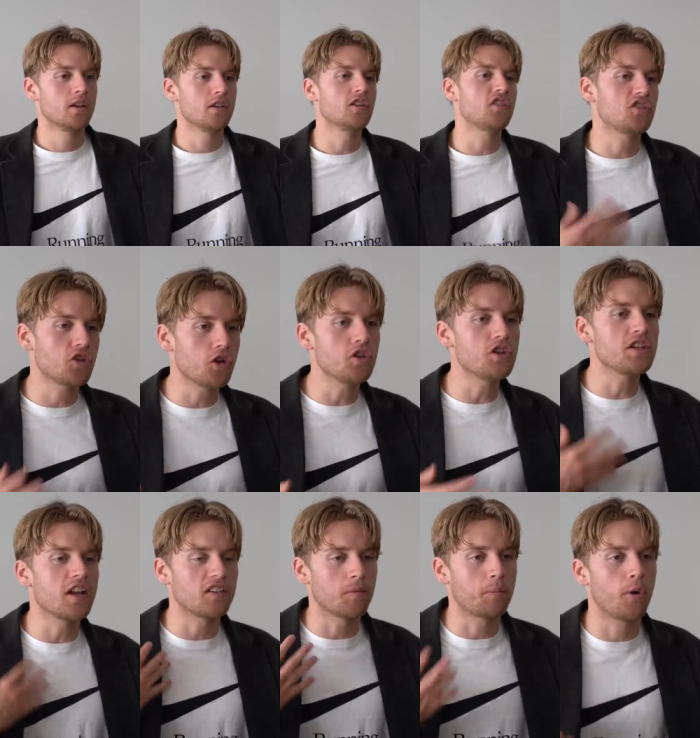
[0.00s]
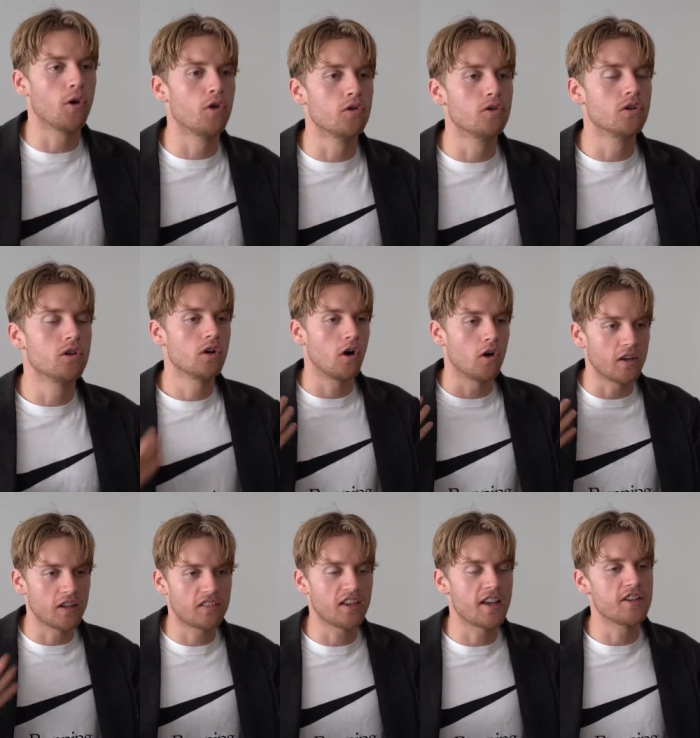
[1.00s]
Your student does a poo on
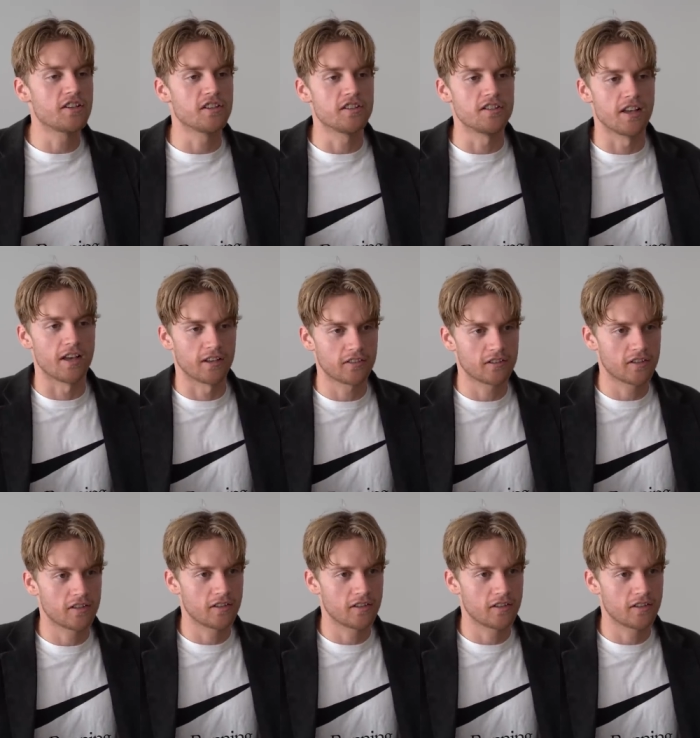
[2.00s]
his teacher's desk.